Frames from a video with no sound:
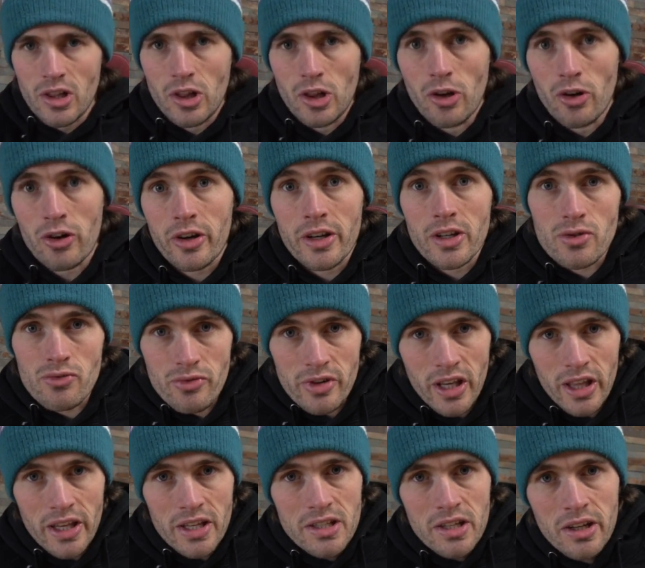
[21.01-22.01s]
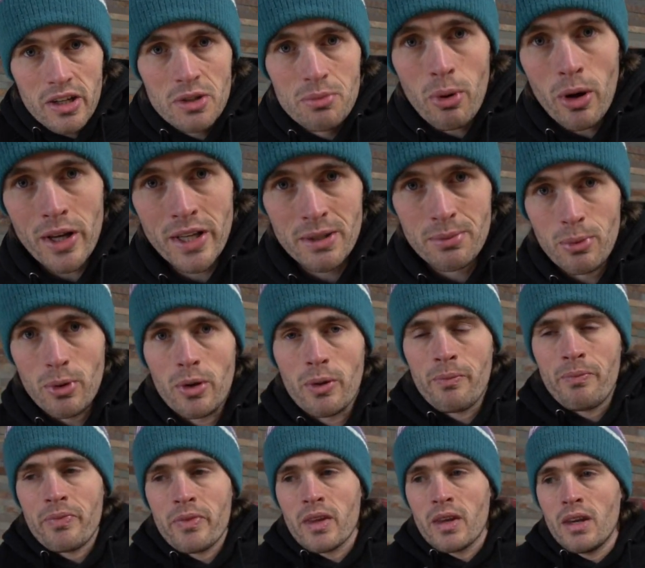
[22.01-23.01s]
look as realistic as possible,
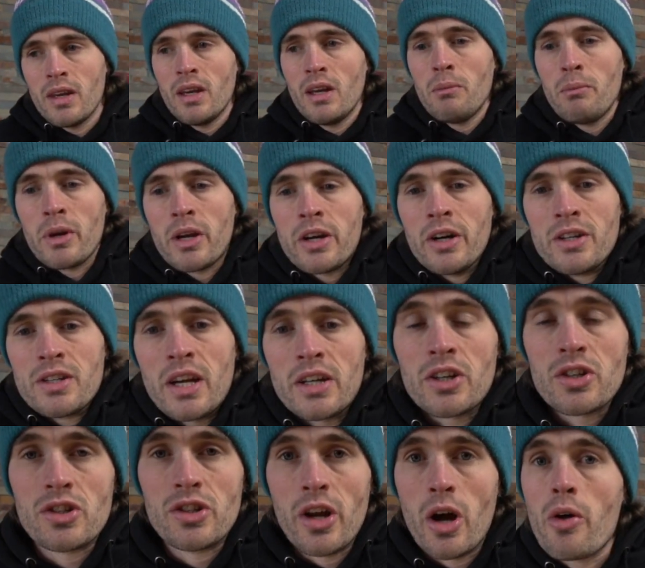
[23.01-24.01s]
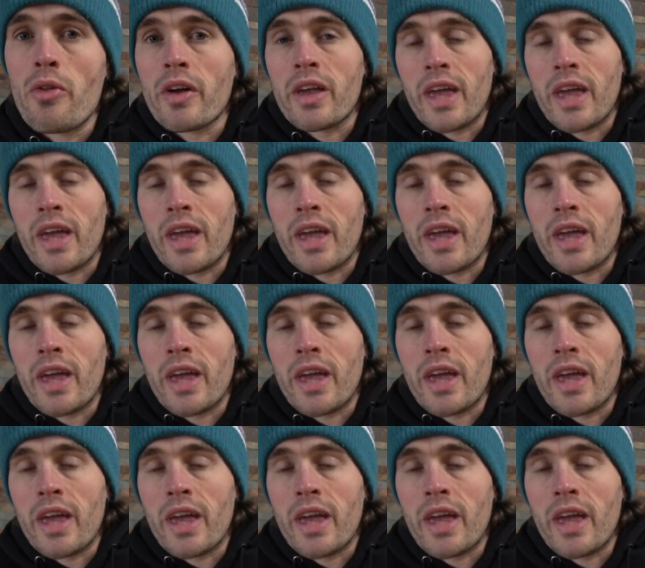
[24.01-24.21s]
because I just know the